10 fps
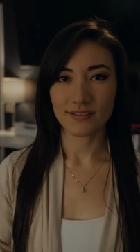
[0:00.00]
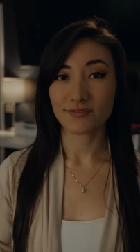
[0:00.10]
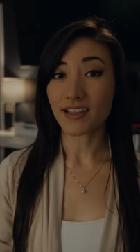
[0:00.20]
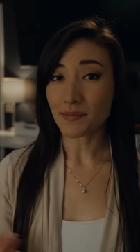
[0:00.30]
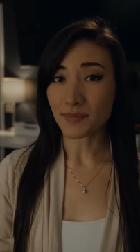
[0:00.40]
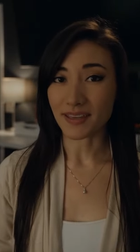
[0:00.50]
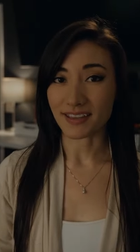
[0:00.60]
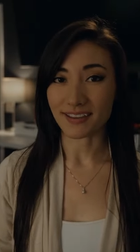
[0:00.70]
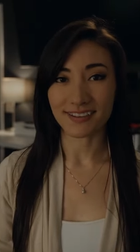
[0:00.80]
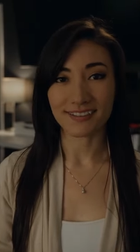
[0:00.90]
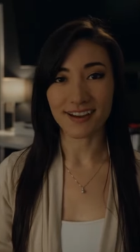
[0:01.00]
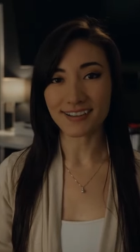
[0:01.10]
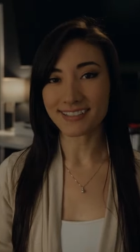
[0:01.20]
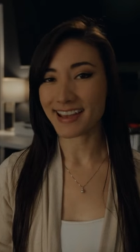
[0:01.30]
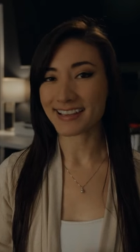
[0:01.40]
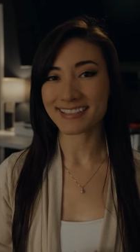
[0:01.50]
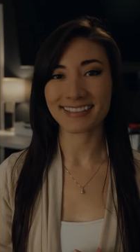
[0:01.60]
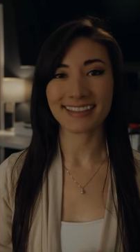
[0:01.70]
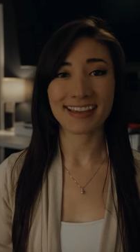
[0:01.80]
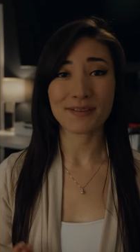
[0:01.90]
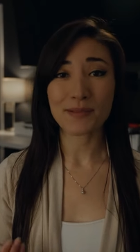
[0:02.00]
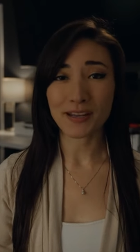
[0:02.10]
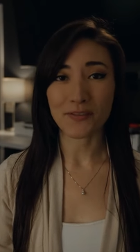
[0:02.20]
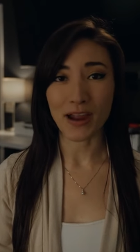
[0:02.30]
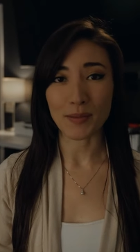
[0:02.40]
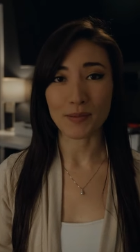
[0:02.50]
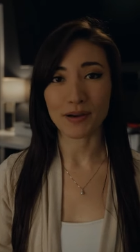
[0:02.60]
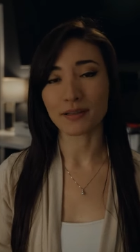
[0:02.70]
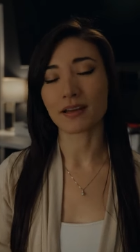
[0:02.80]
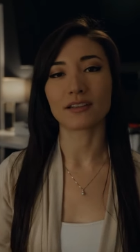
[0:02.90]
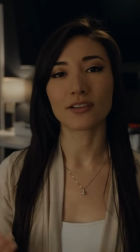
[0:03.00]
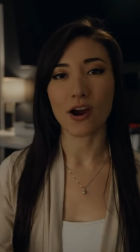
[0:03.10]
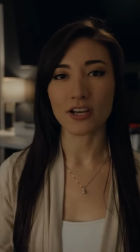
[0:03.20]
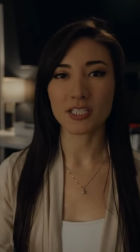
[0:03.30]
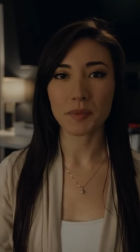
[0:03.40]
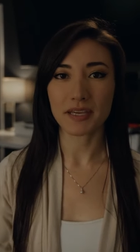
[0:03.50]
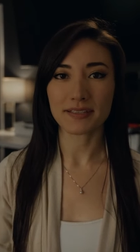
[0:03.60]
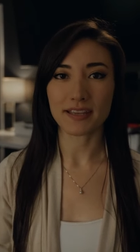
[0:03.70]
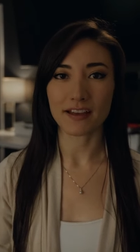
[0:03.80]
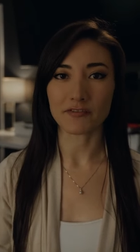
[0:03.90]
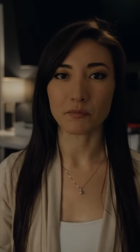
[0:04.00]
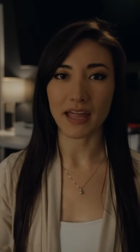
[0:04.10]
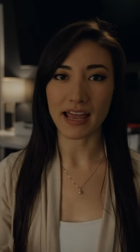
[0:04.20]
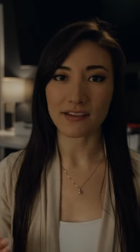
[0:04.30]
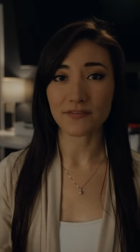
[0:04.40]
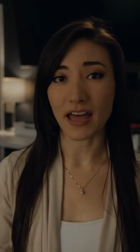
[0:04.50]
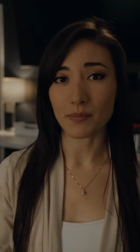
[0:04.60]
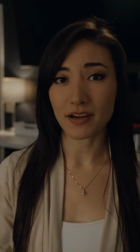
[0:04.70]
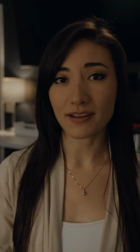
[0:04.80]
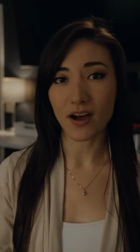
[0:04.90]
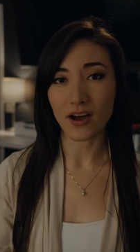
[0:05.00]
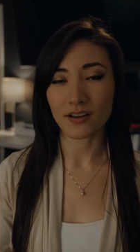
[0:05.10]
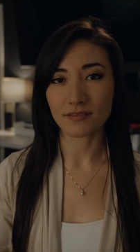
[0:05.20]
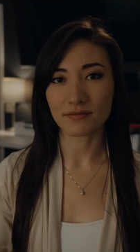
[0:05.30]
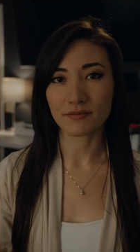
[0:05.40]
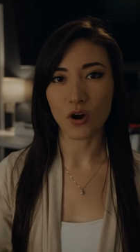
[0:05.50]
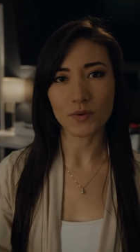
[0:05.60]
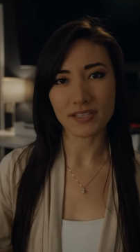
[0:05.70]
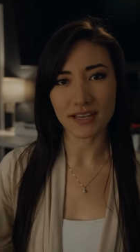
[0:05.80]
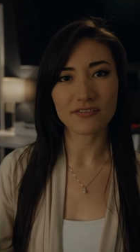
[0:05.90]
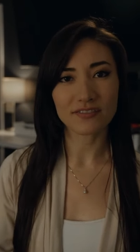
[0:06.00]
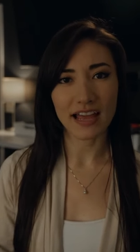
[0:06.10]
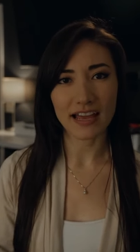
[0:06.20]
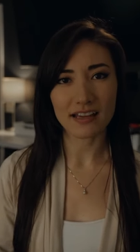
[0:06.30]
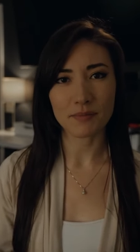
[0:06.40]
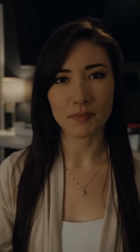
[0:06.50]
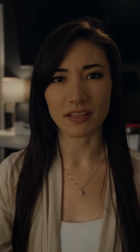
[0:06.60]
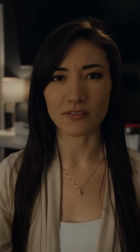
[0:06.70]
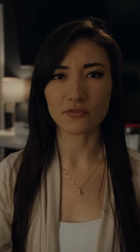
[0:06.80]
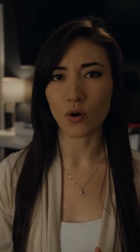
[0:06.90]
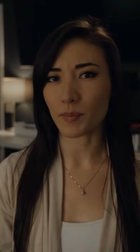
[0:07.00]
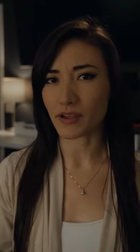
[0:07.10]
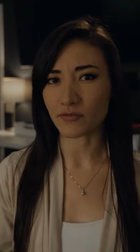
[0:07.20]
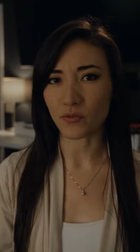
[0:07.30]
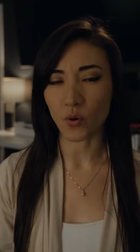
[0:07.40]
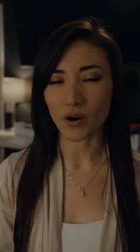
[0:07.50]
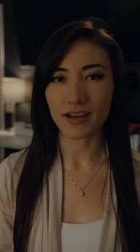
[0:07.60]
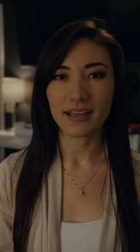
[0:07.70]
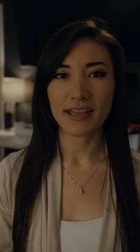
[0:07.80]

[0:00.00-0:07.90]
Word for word: Floppy, not as in like a bunny rabbit, but a large piece of black fabric on almost like a flag, maybe like four by four.